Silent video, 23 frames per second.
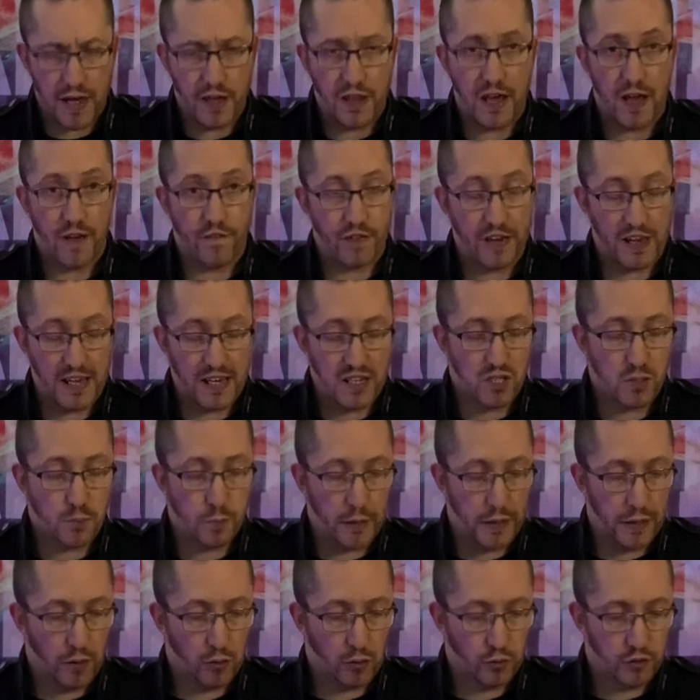uh, they're for his
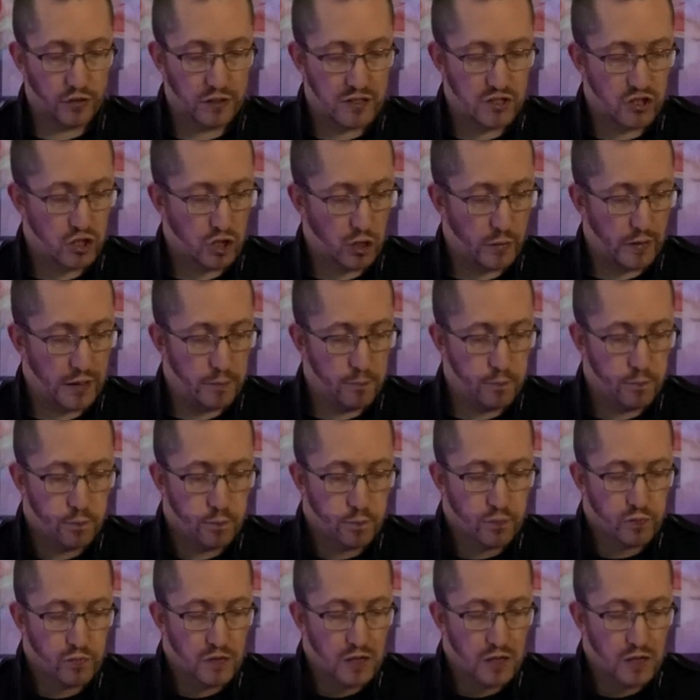build he's doing.